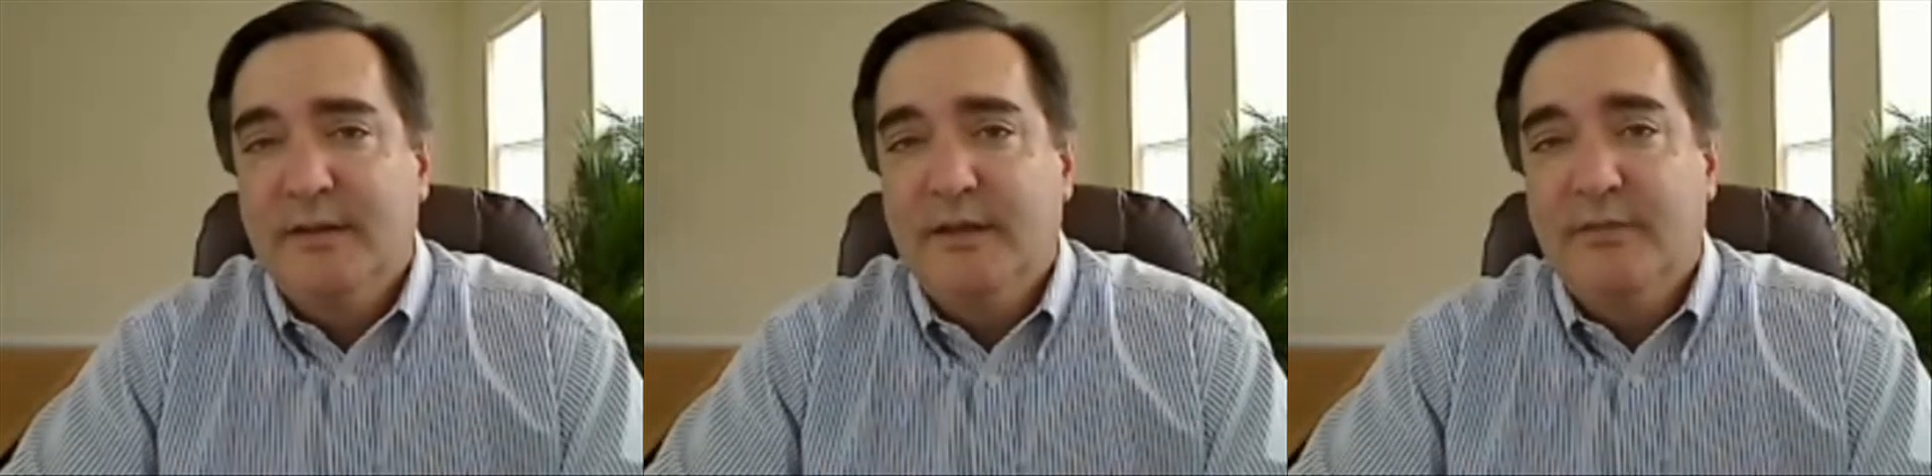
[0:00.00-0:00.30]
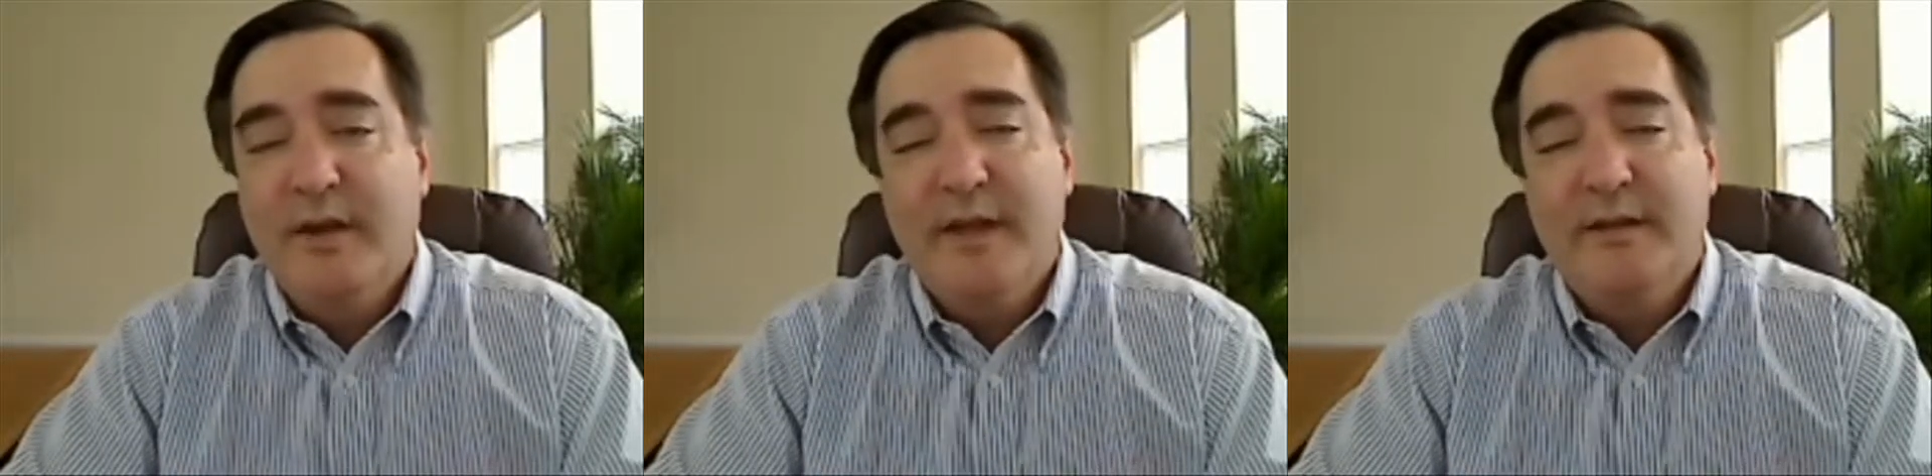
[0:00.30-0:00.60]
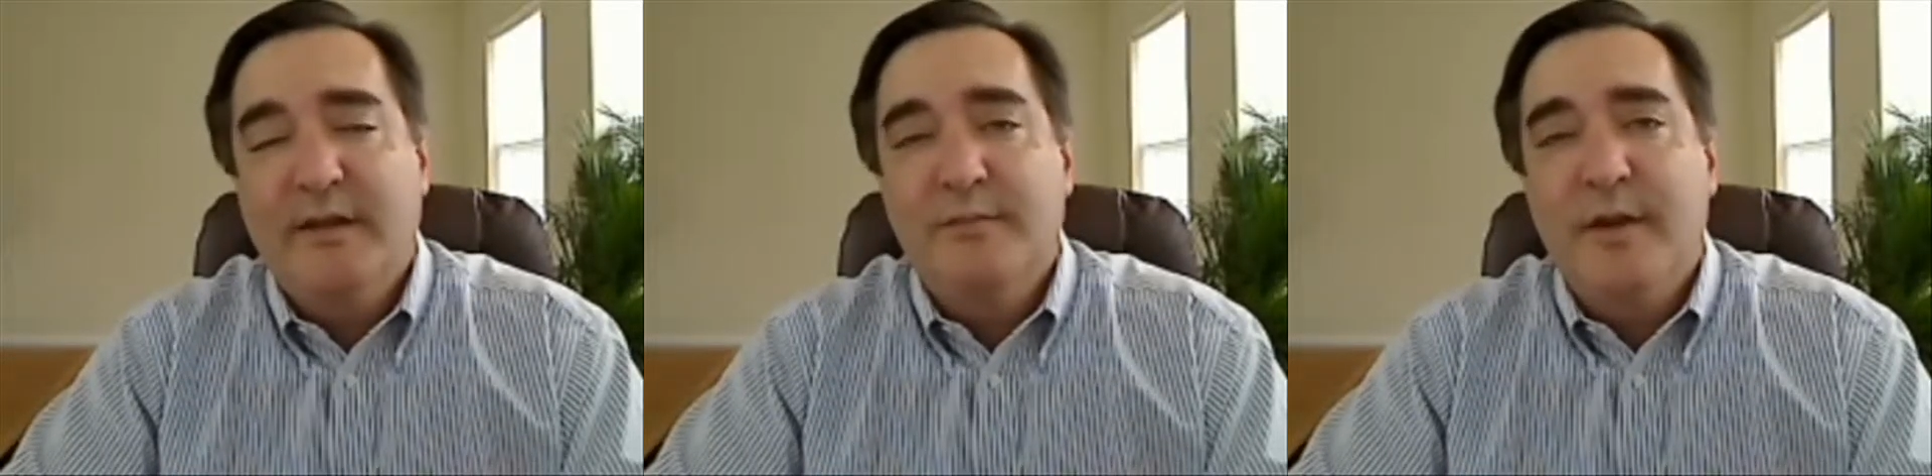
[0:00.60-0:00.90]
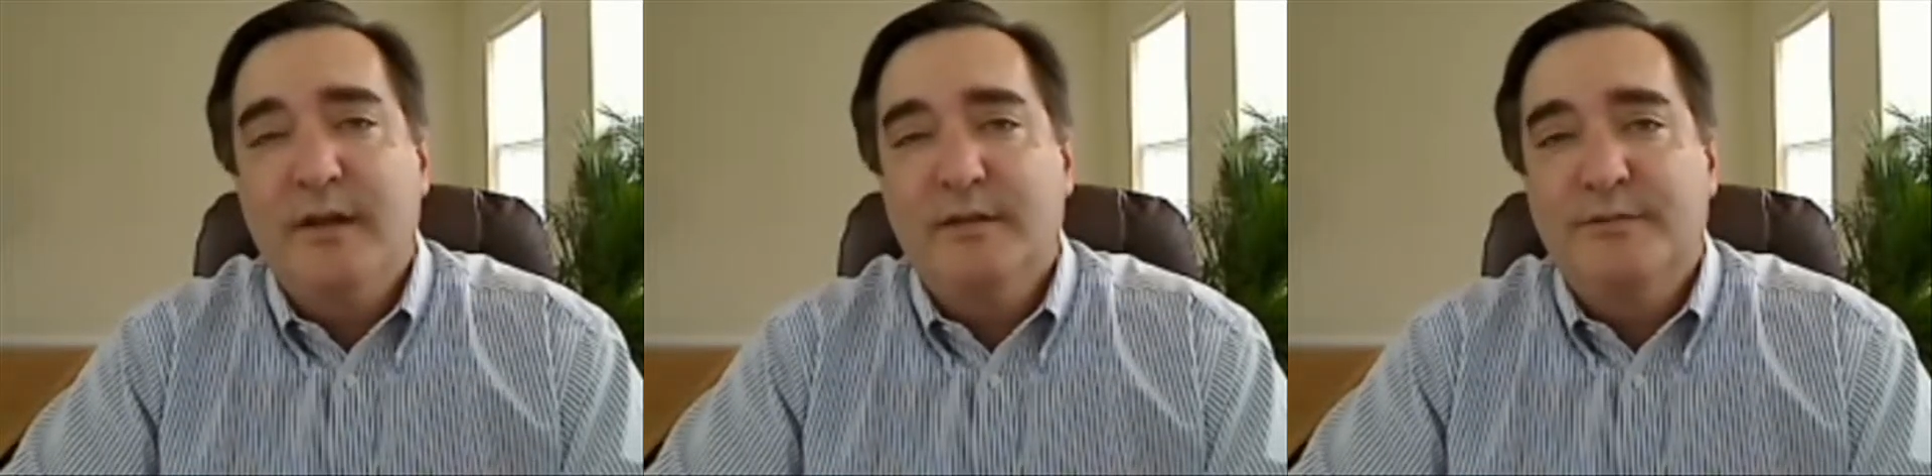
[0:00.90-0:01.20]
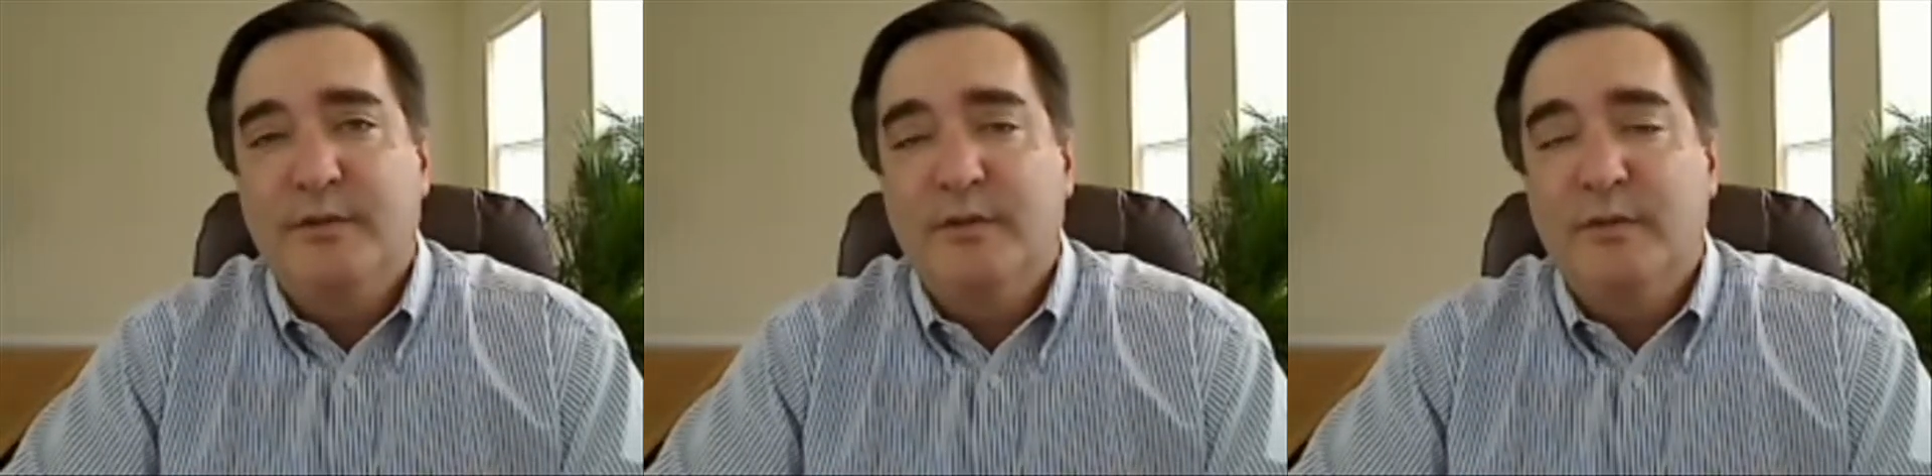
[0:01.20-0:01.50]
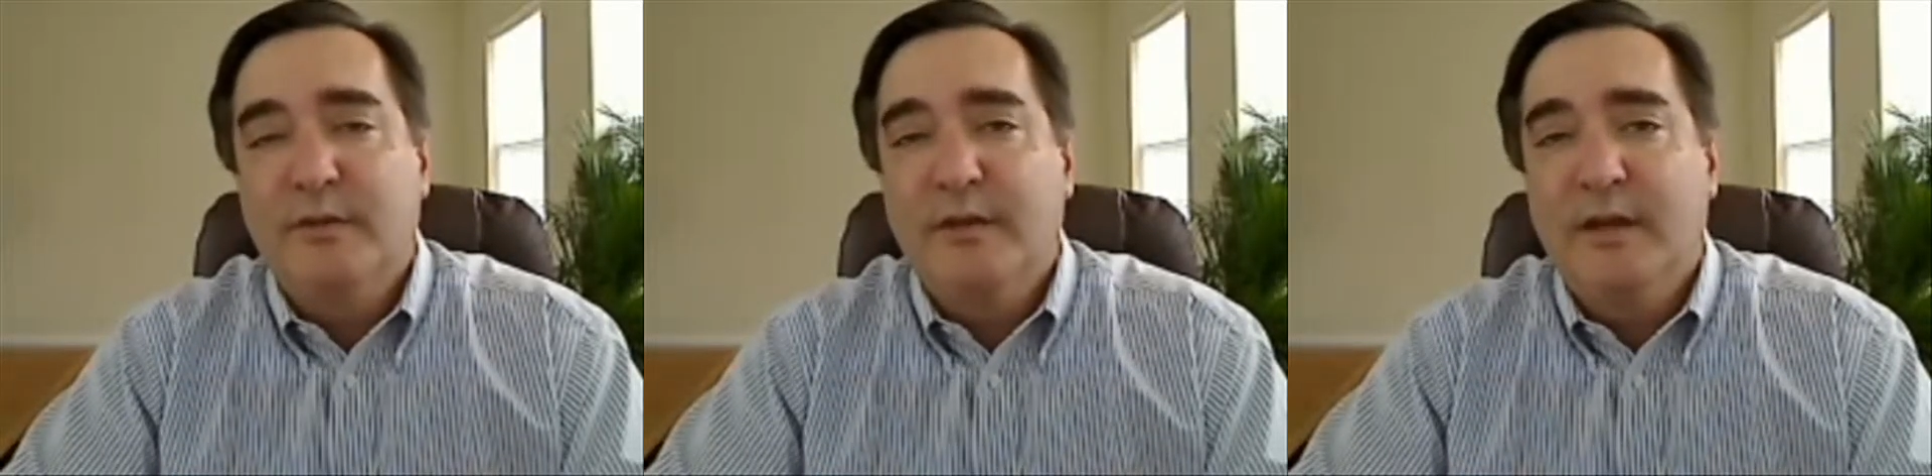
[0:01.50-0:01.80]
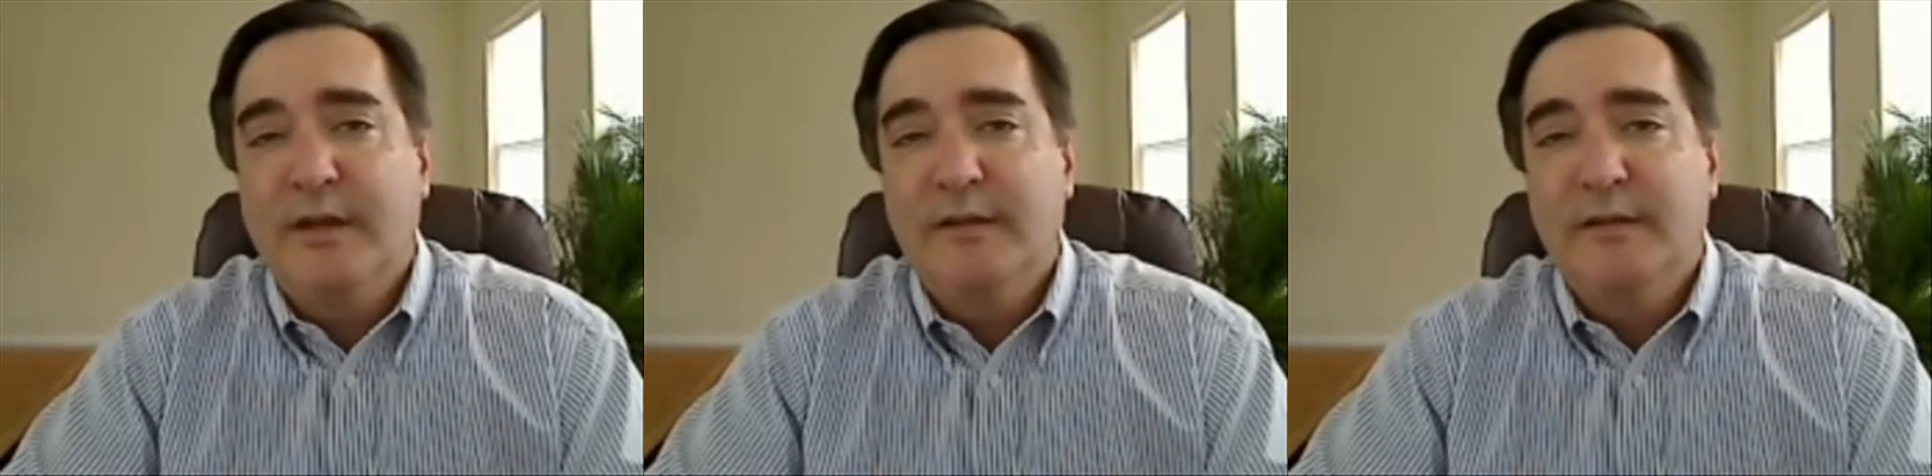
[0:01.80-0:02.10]
If we had to cut back his
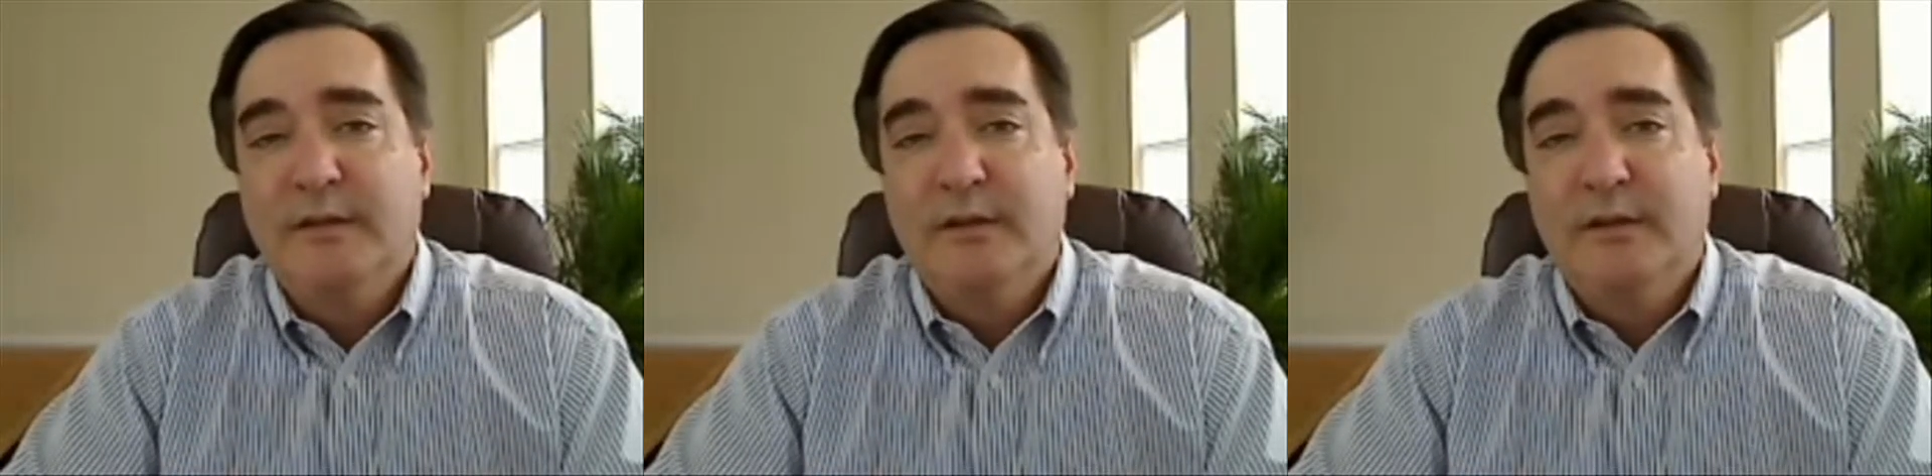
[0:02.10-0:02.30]
401k